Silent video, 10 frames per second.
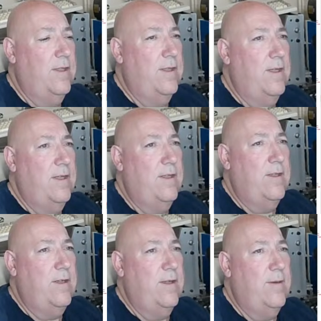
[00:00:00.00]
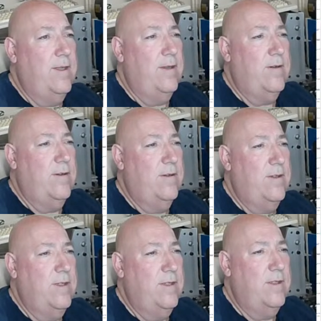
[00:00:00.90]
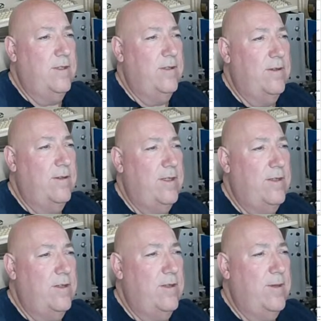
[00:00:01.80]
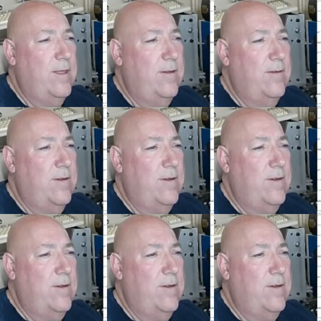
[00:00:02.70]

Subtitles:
Engine about content. So engine about.